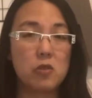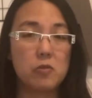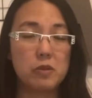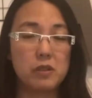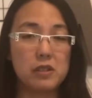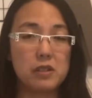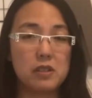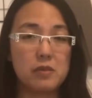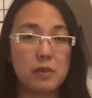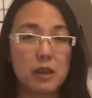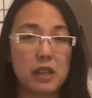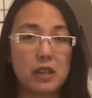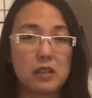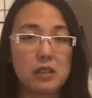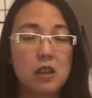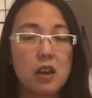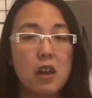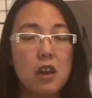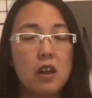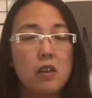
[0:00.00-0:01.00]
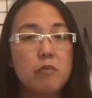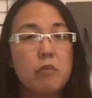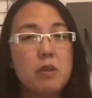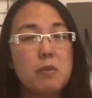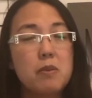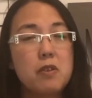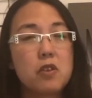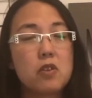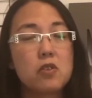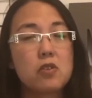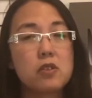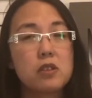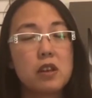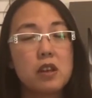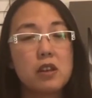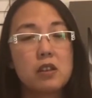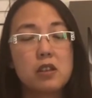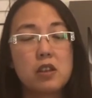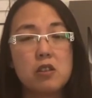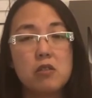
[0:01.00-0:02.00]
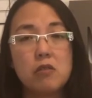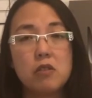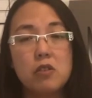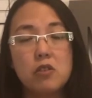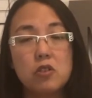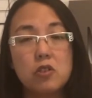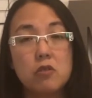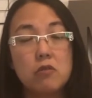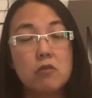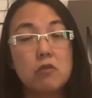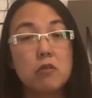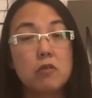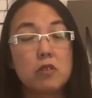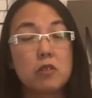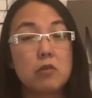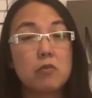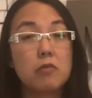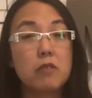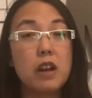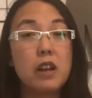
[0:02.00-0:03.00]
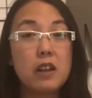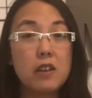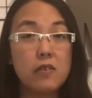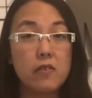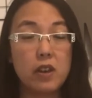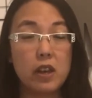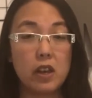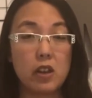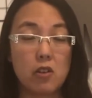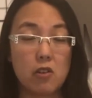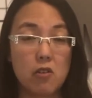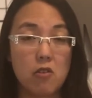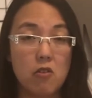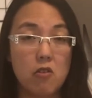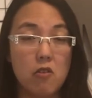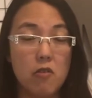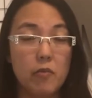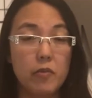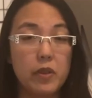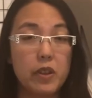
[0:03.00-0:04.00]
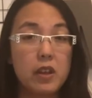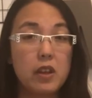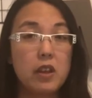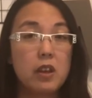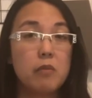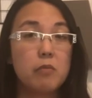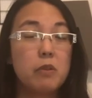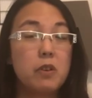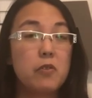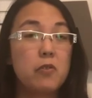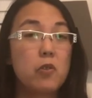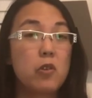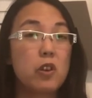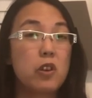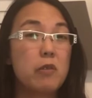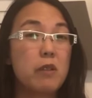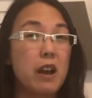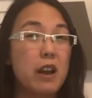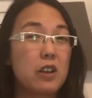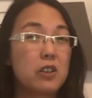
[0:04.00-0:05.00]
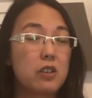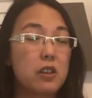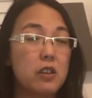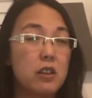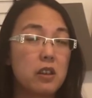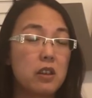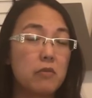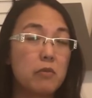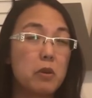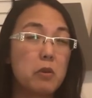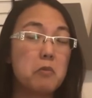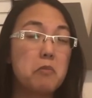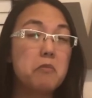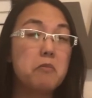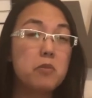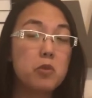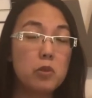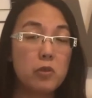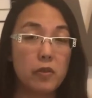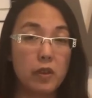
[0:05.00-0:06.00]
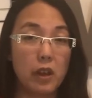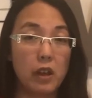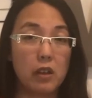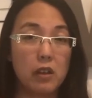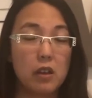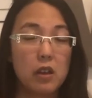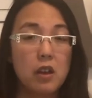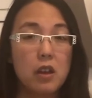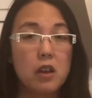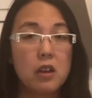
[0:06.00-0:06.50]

open space. Maybe there's things that you can do to renovate your home before you actually think about moving.